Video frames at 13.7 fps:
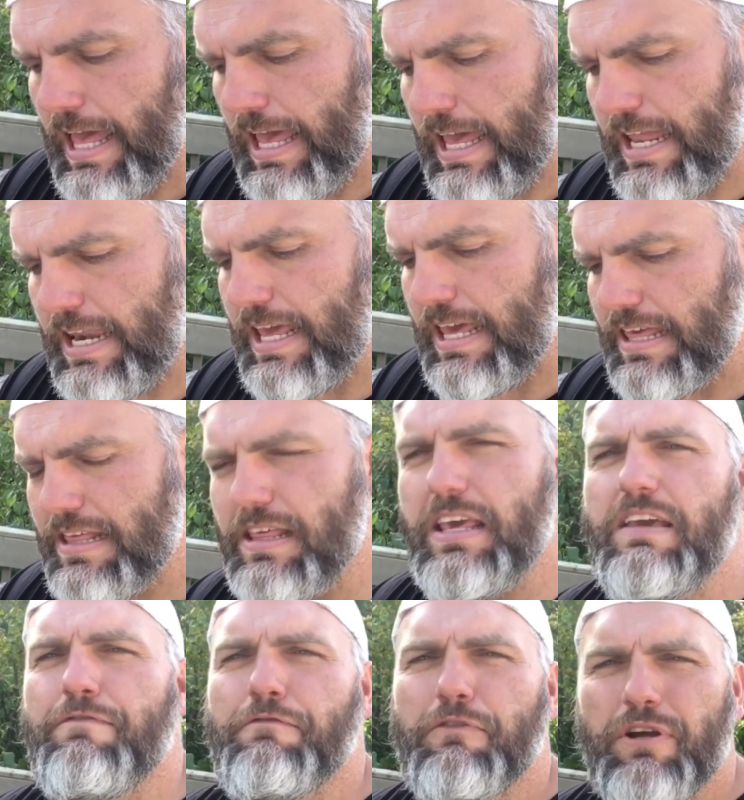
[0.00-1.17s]
It is
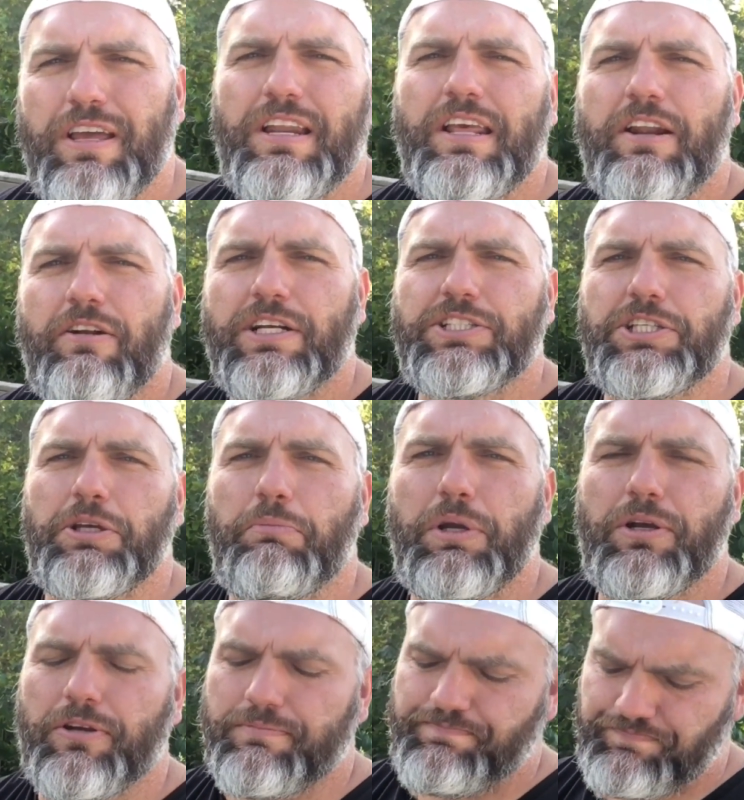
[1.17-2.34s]
a freaking interesting
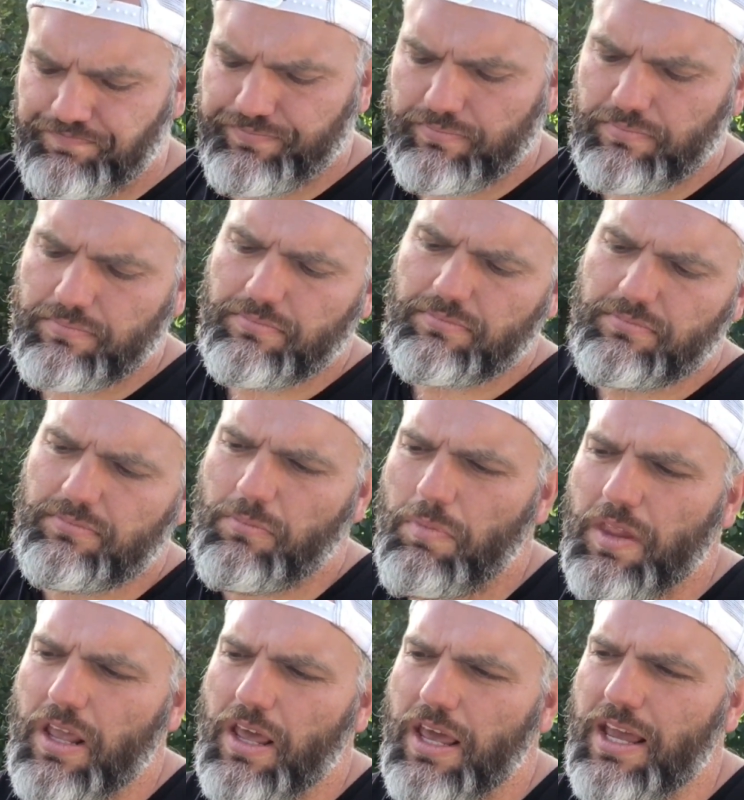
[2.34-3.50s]
beer.
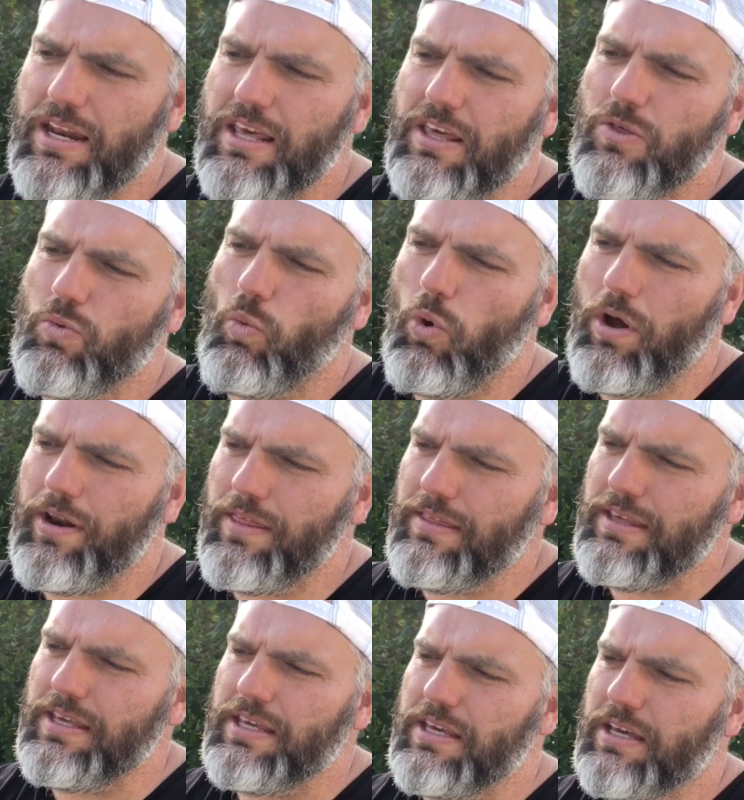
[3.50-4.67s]
It is one of
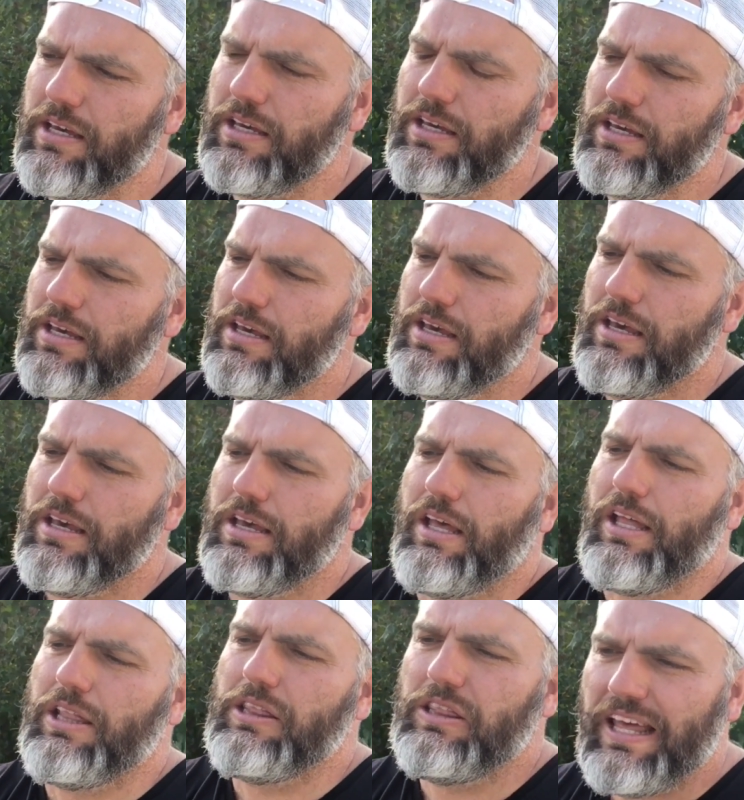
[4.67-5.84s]
the
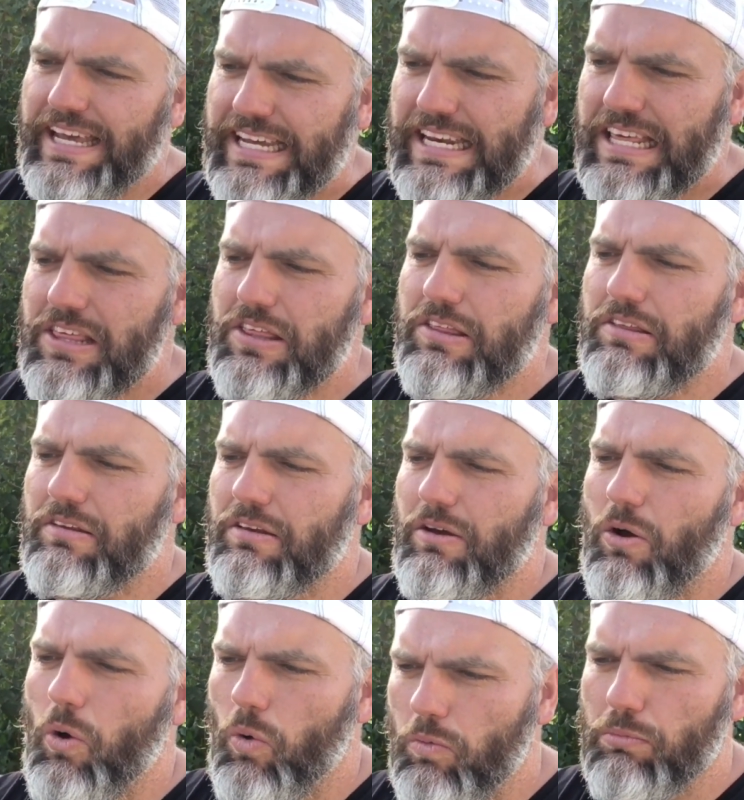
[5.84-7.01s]
lightest
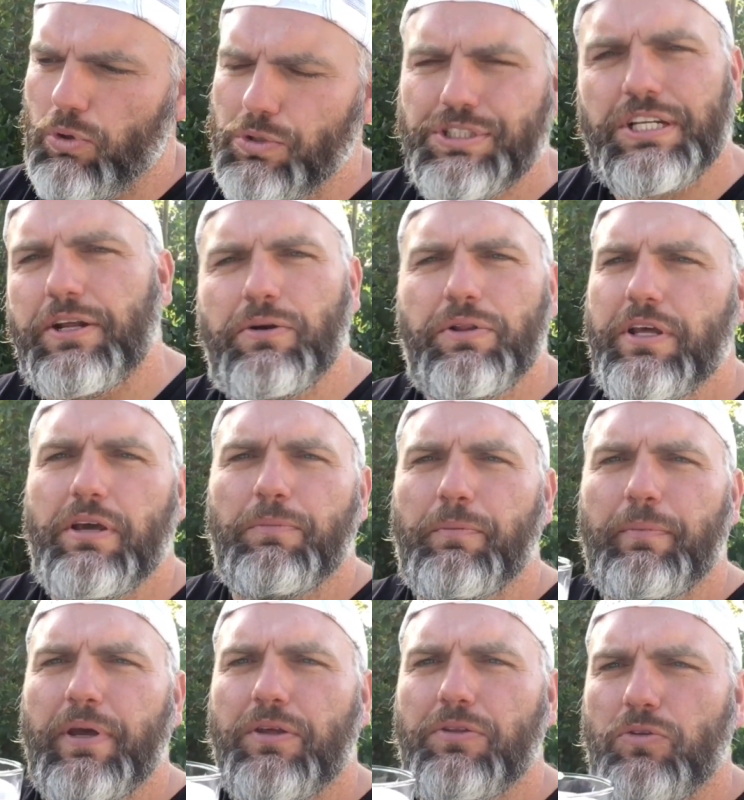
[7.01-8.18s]
homebrews, and I don't think I'm going
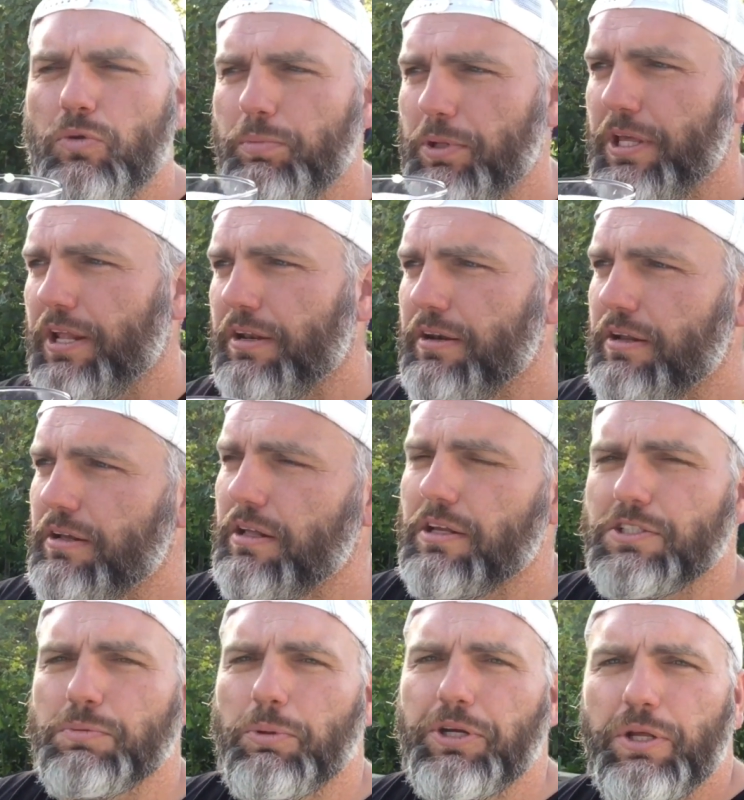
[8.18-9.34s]
to be able to duplicate it, and I'll
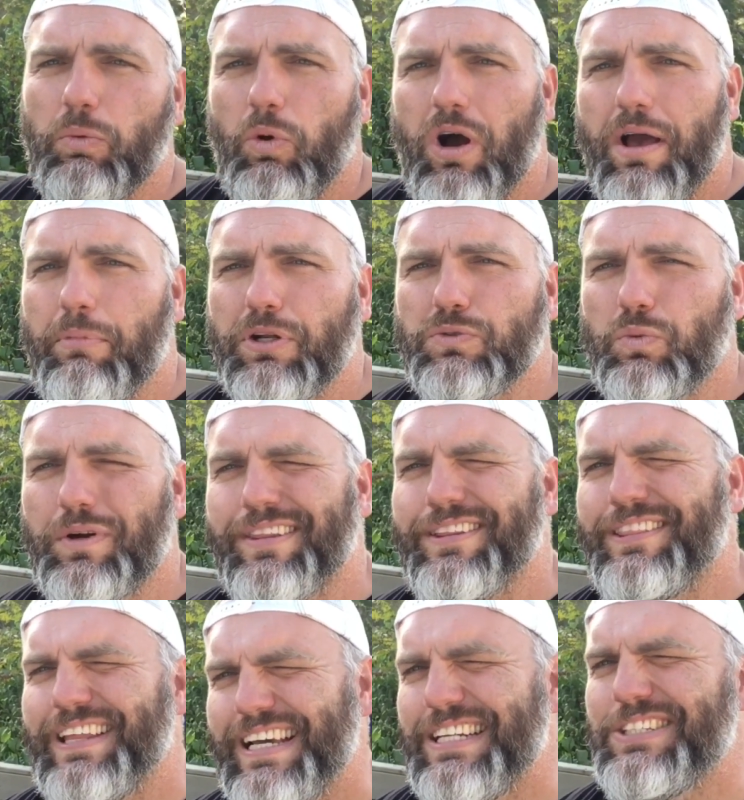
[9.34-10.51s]
explain to you why, but it's one of the
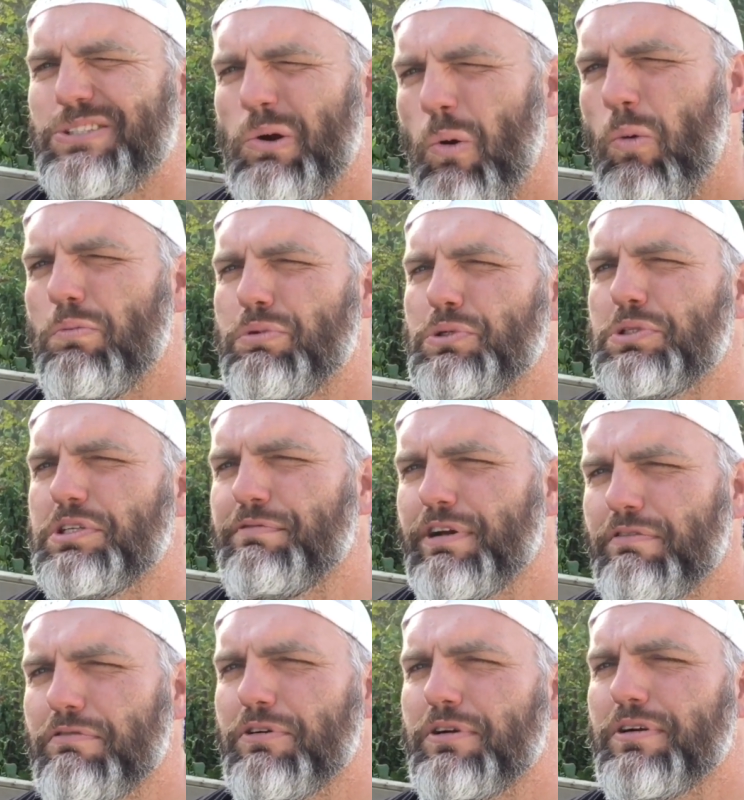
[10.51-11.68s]
lightest homebrews I've
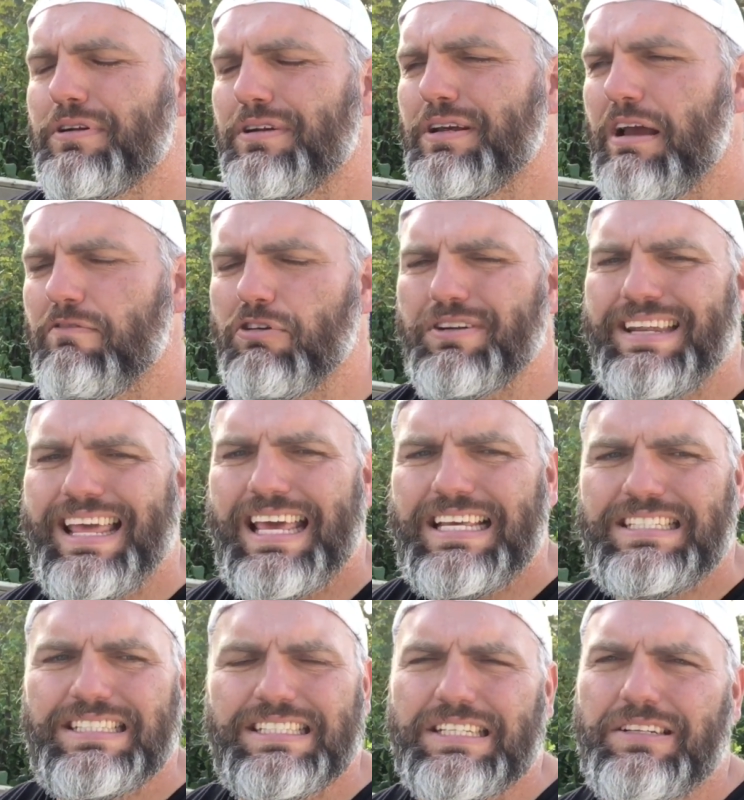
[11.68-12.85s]
ever
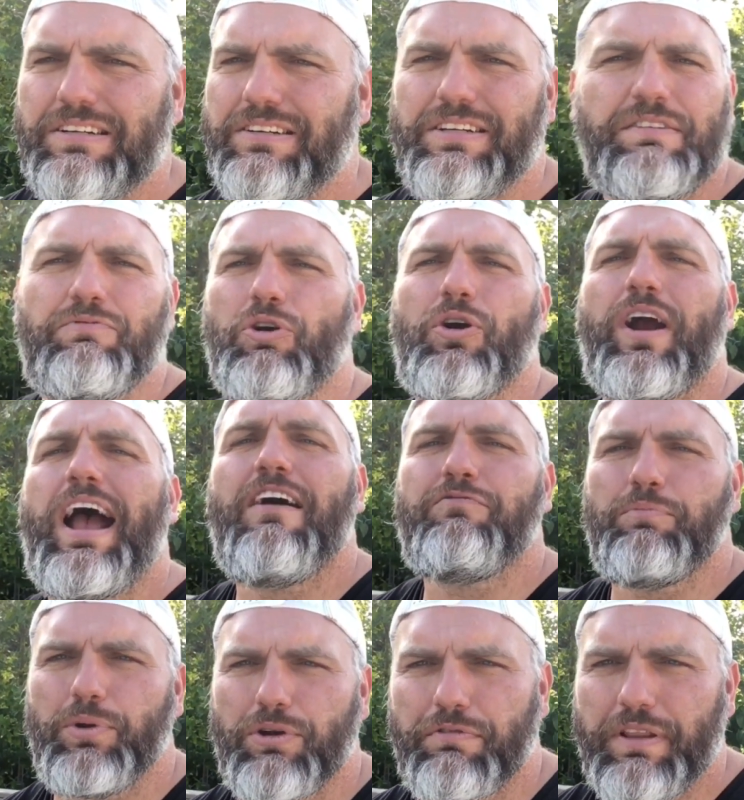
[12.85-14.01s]
tasted, or even
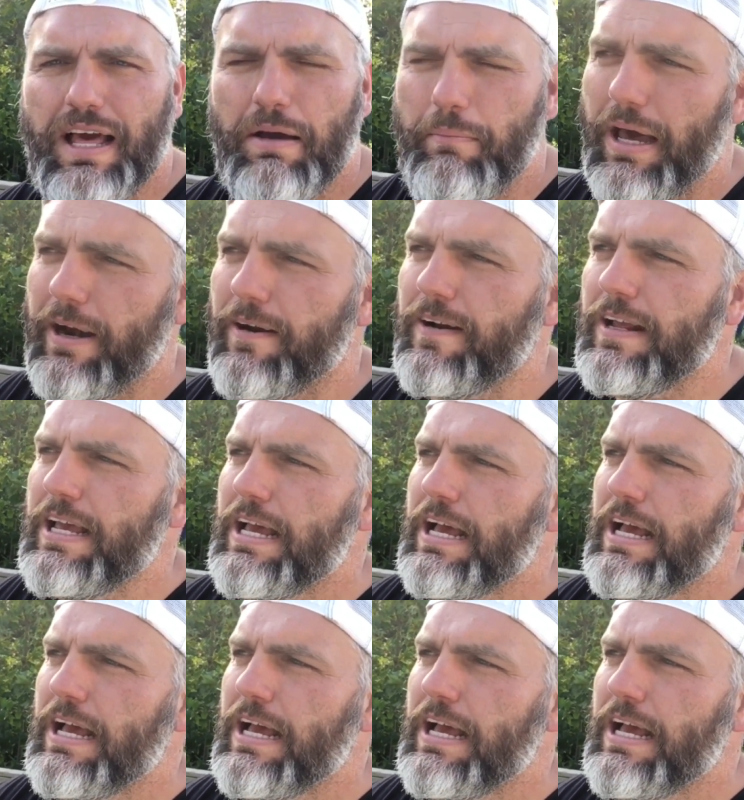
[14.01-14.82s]
craft beer for that matter.